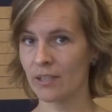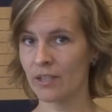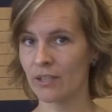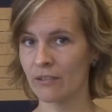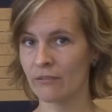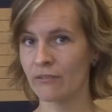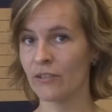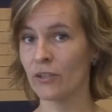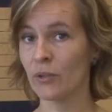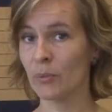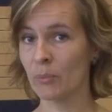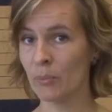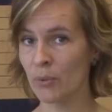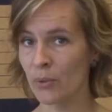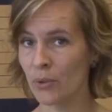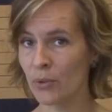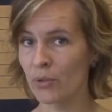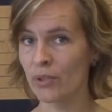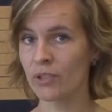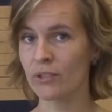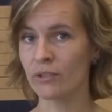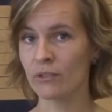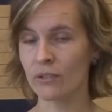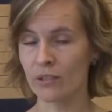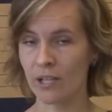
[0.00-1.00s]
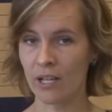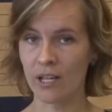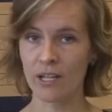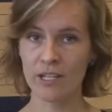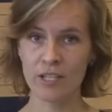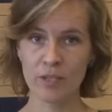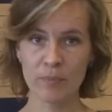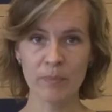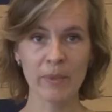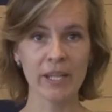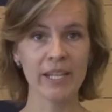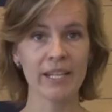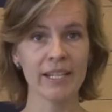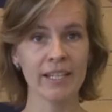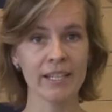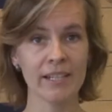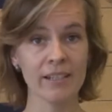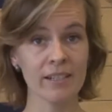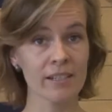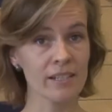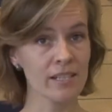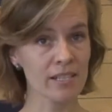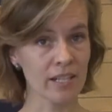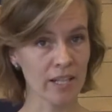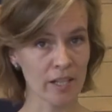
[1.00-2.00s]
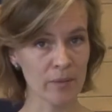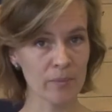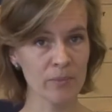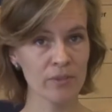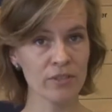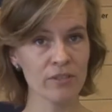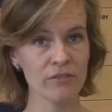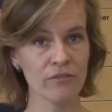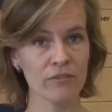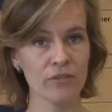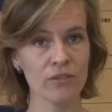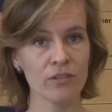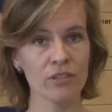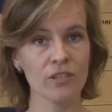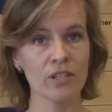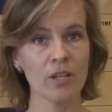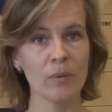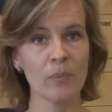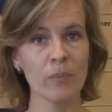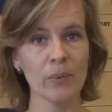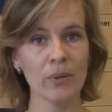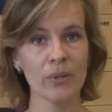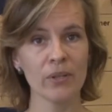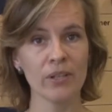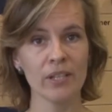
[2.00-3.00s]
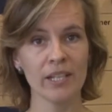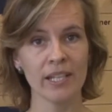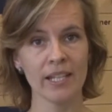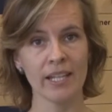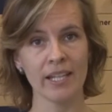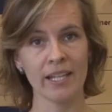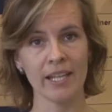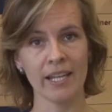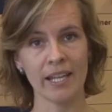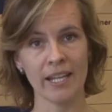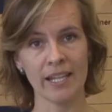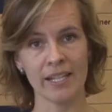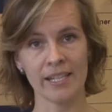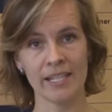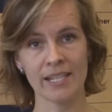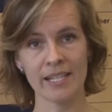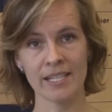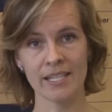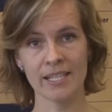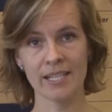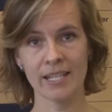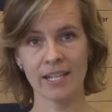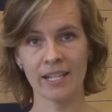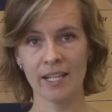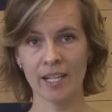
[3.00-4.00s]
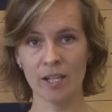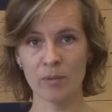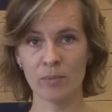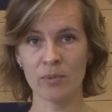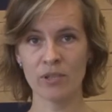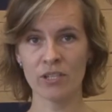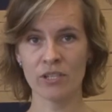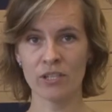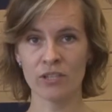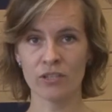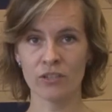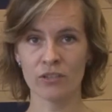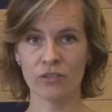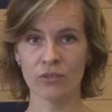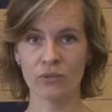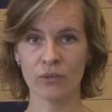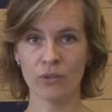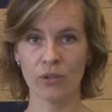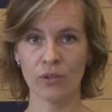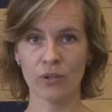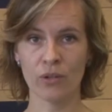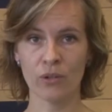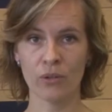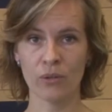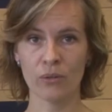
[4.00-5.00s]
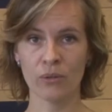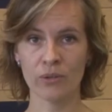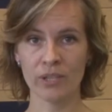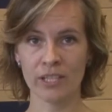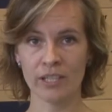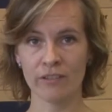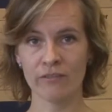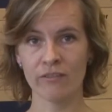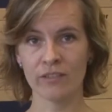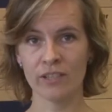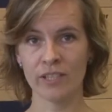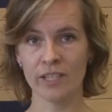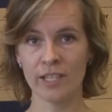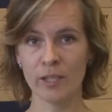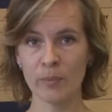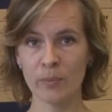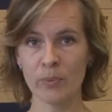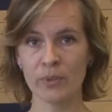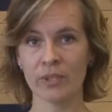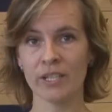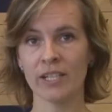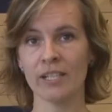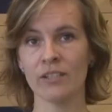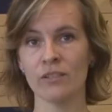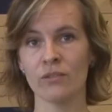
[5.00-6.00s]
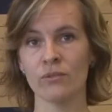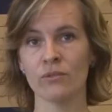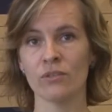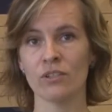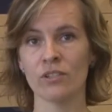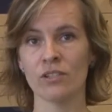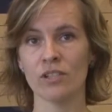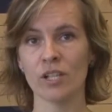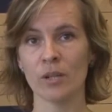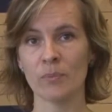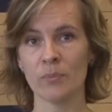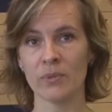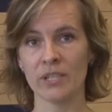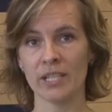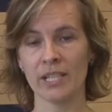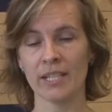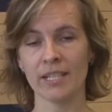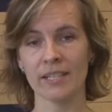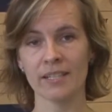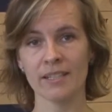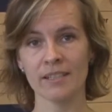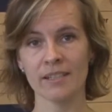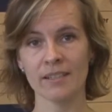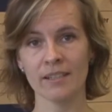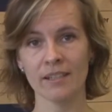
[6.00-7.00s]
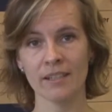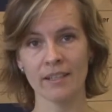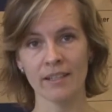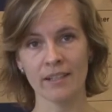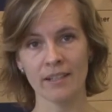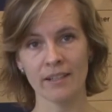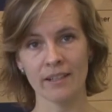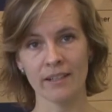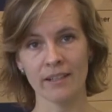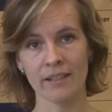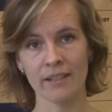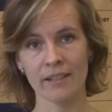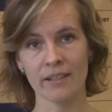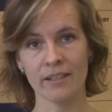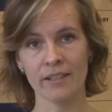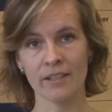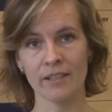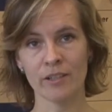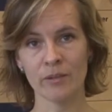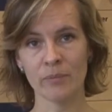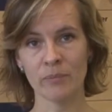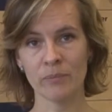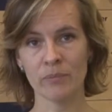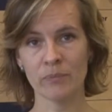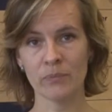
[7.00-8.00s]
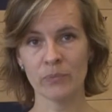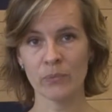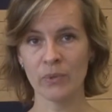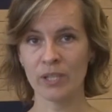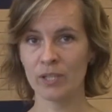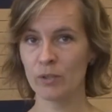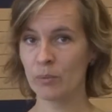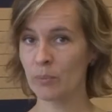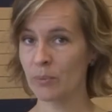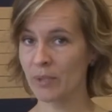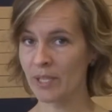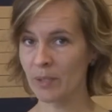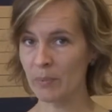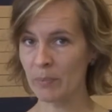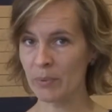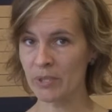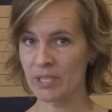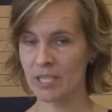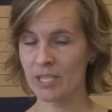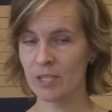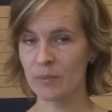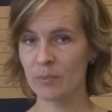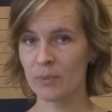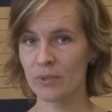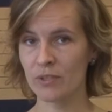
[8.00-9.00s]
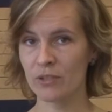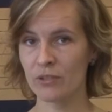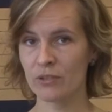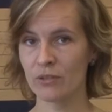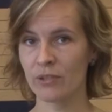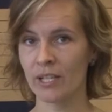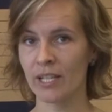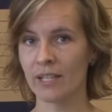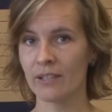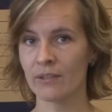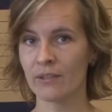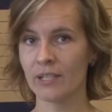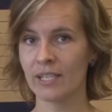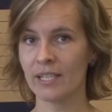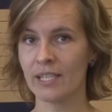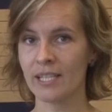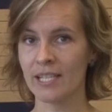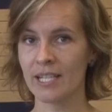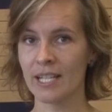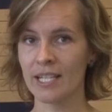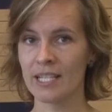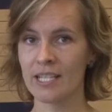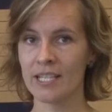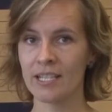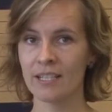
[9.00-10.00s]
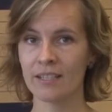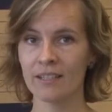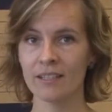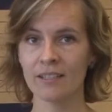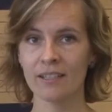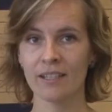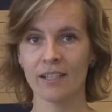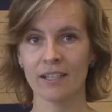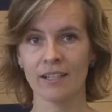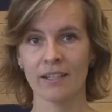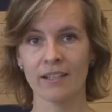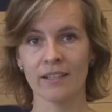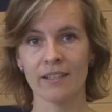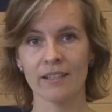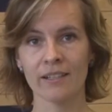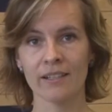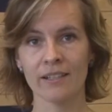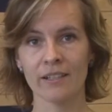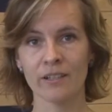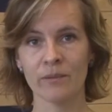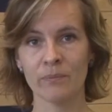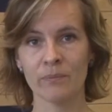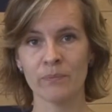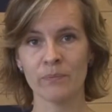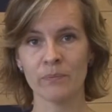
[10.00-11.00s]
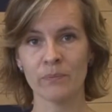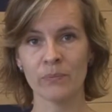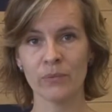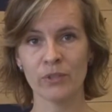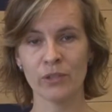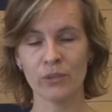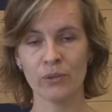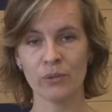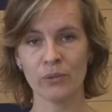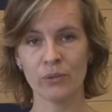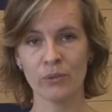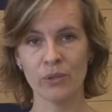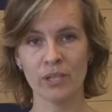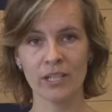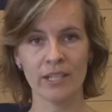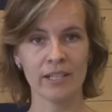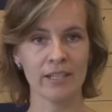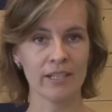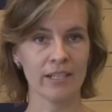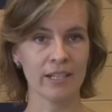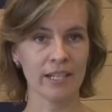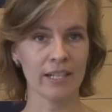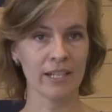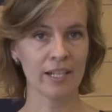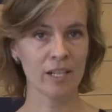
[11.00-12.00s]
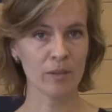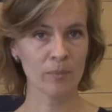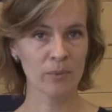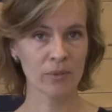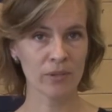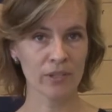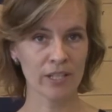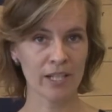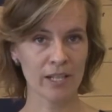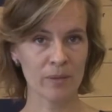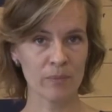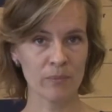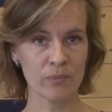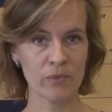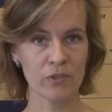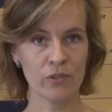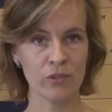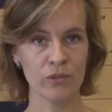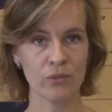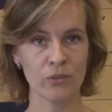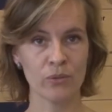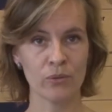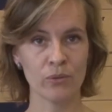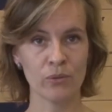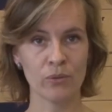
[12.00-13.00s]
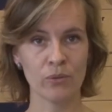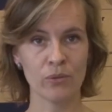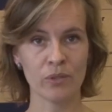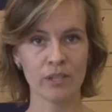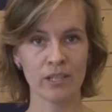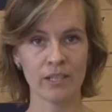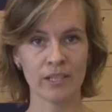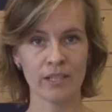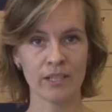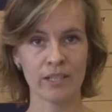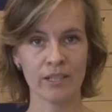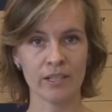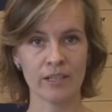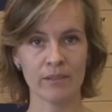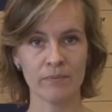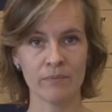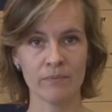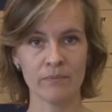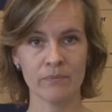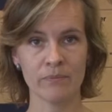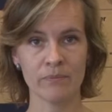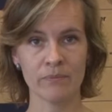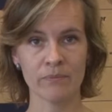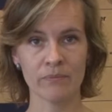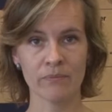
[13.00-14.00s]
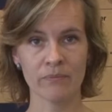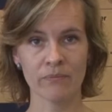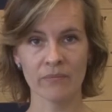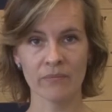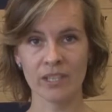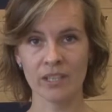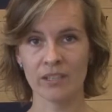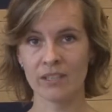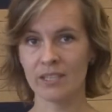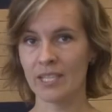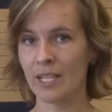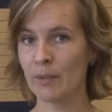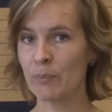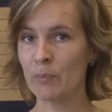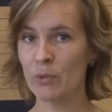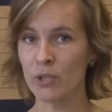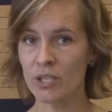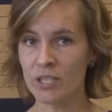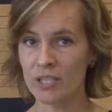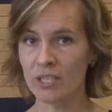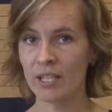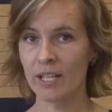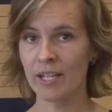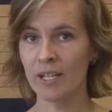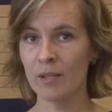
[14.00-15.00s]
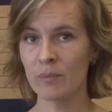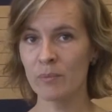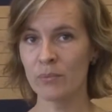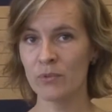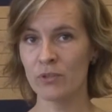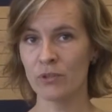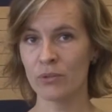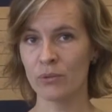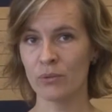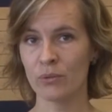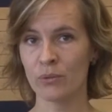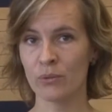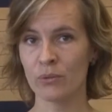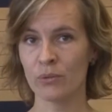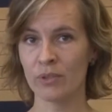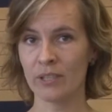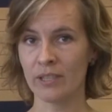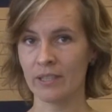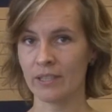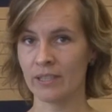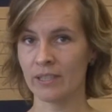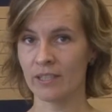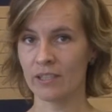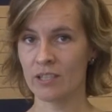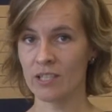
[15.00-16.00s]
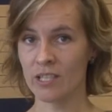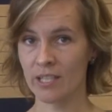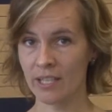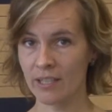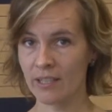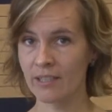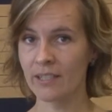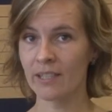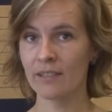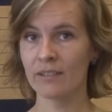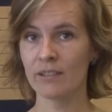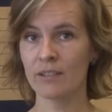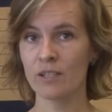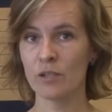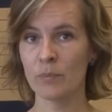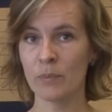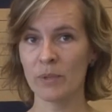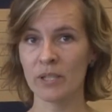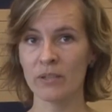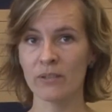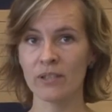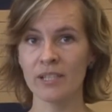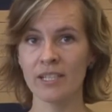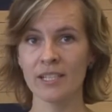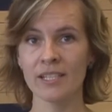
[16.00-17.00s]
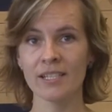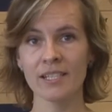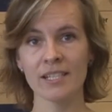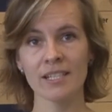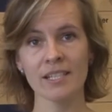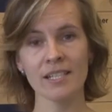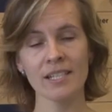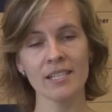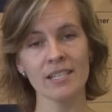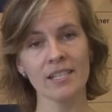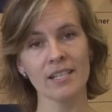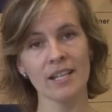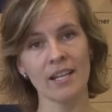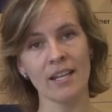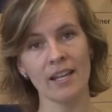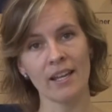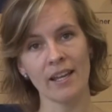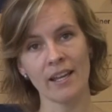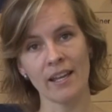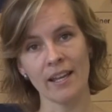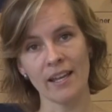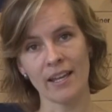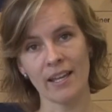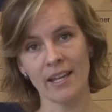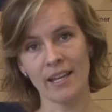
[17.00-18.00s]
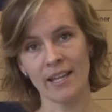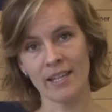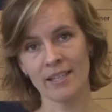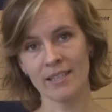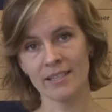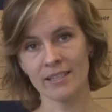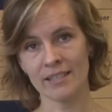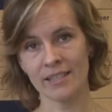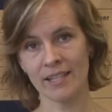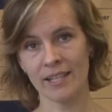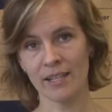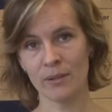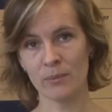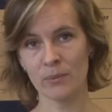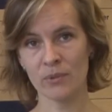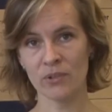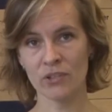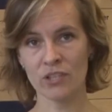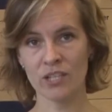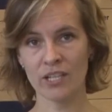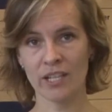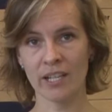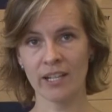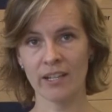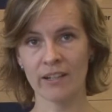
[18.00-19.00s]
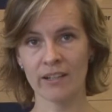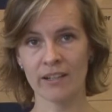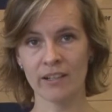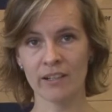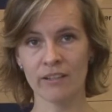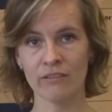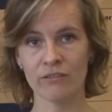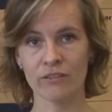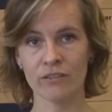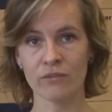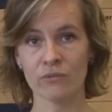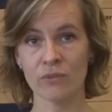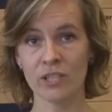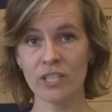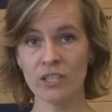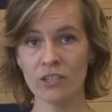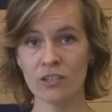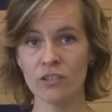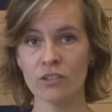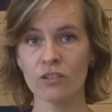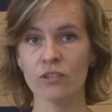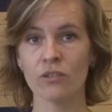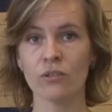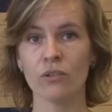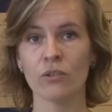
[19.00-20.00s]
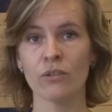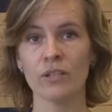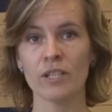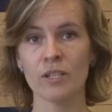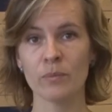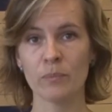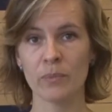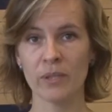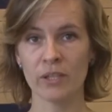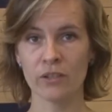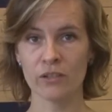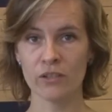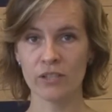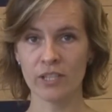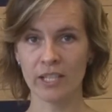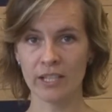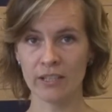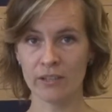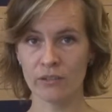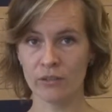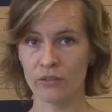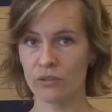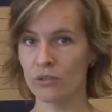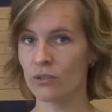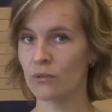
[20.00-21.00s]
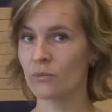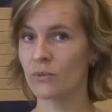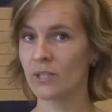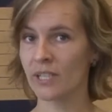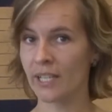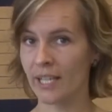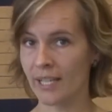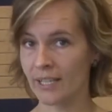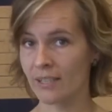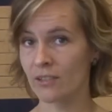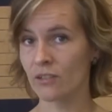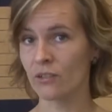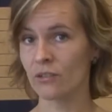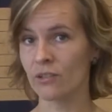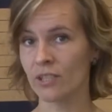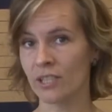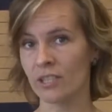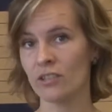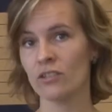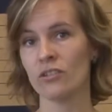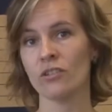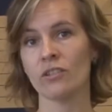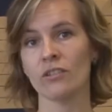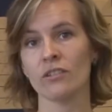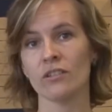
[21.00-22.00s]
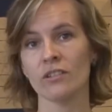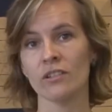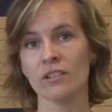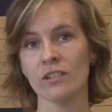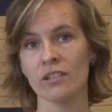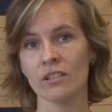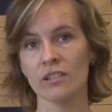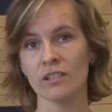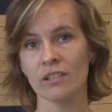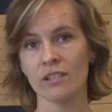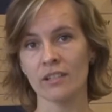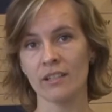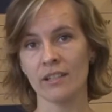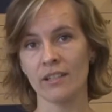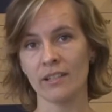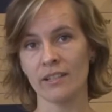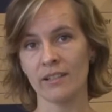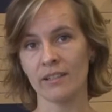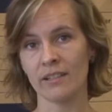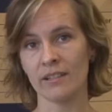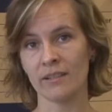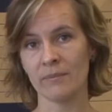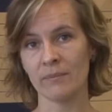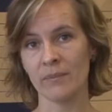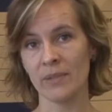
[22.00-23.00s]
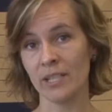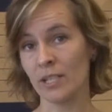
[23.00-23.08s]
a few more collage making assignments, for example. And this enables us to go even deeper into the subject. Um, when you bring participants together in a session, um, you uh, enable them to um, take more time to uh, share their experiences and they will share even richer stories because they can also react on each other's um,